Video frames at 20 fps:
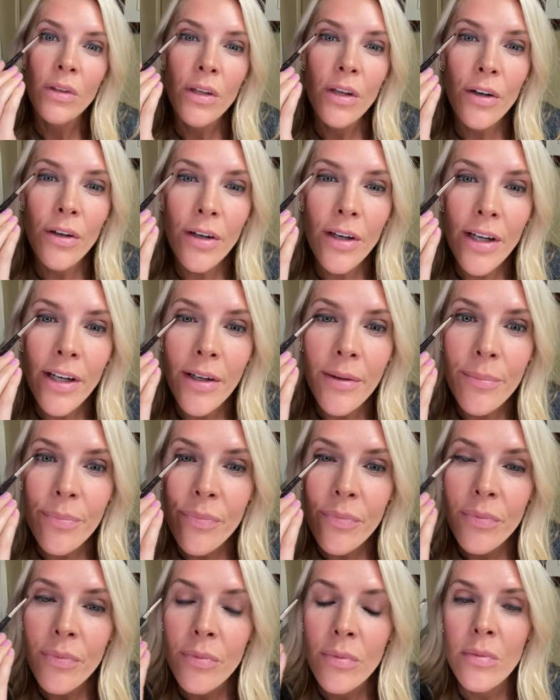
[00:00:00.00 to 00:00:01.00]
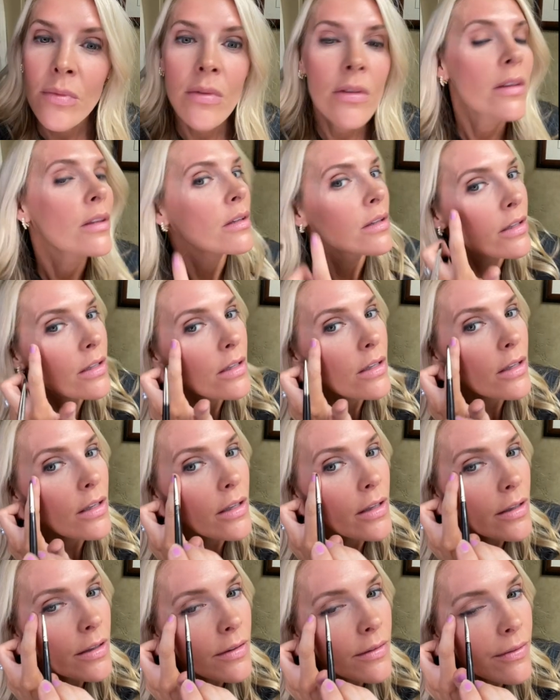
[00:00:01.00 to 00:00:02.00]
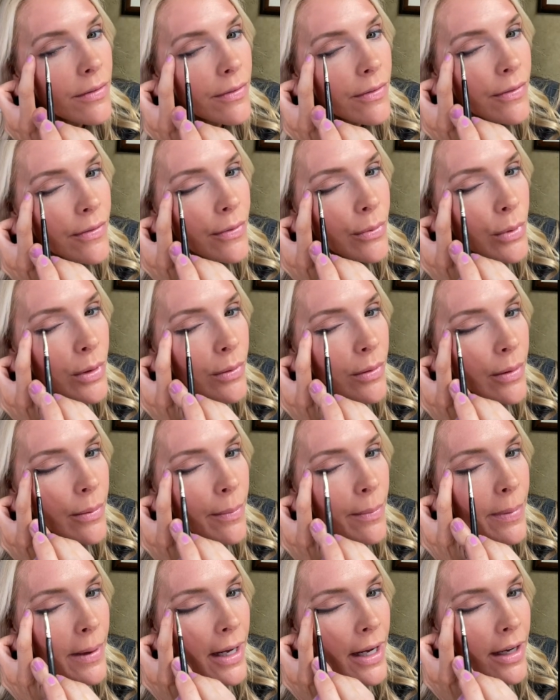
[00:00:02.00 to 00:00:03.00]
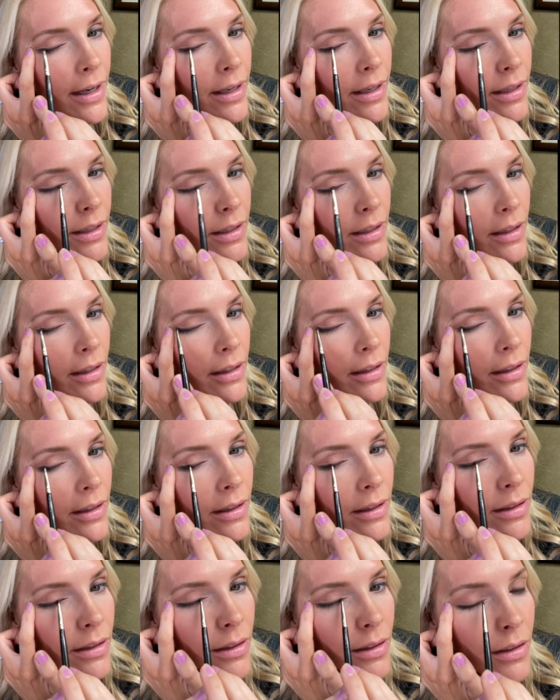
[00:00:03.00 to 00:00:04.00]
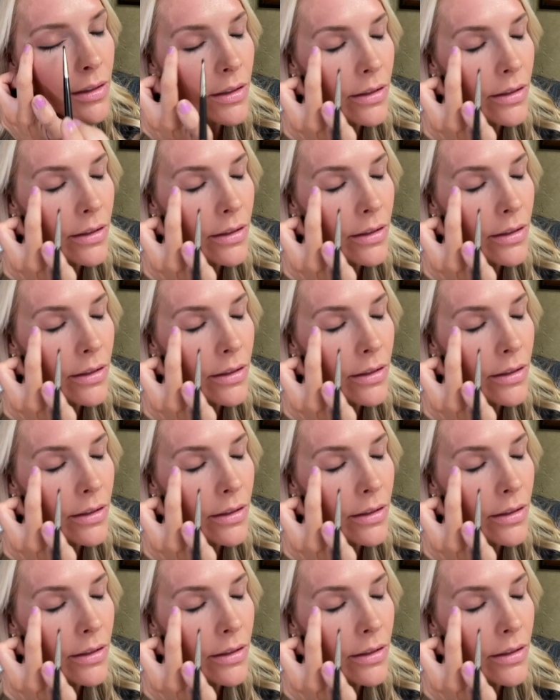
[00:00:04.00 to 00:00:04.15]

All right, if we were back in